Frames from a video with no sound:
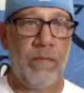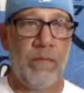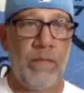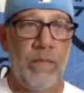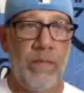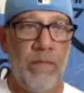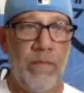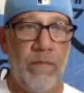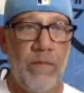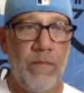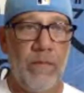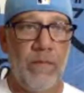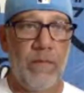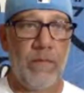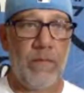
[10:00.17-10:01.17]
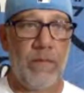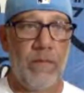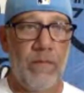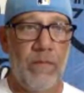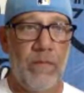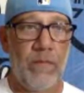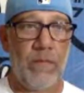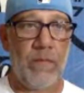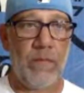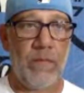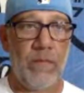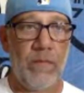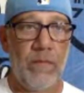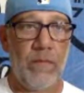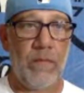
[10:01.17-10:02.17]

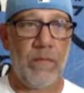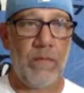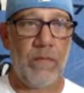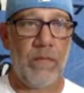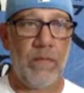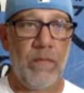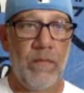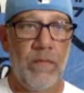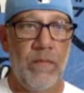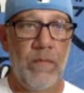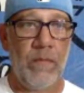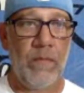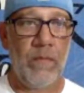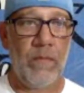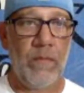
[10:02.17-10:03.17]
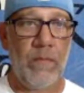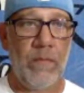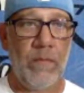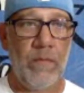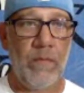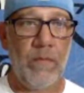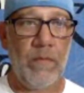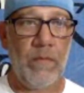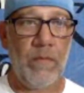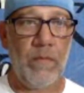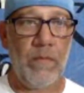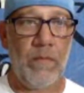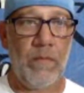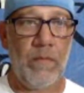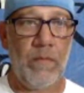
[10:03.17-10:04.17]

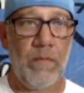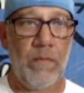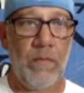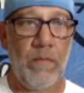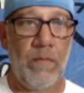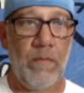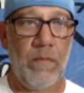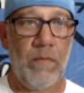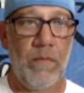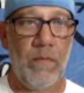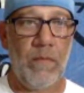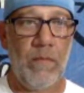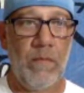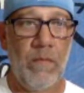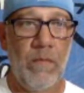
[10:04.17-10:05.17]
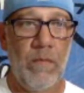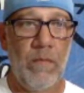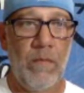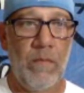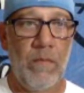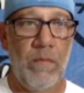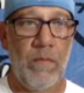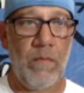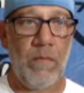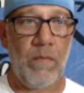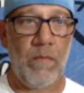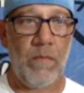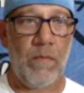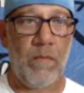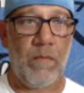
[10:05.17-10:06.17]

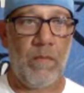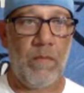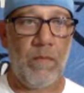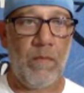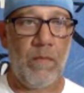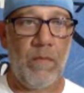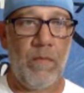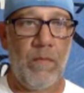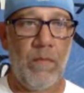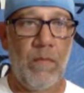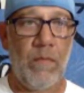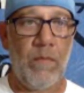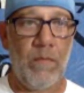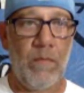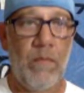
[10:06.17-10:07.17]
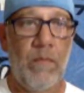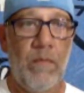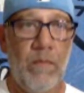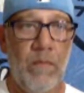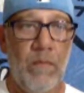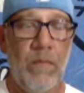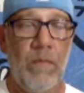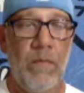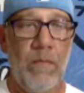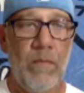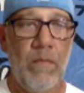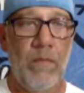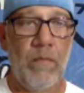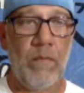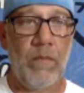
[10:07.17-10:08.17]
No words are spoken by the person on screen.